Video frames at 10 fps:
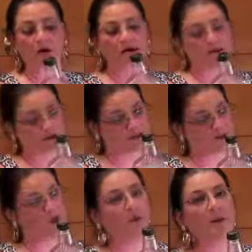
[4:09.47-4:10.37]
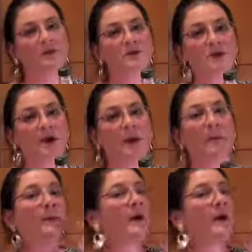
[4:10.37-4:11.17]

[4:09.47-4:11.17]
that's why it's pure maple syrup,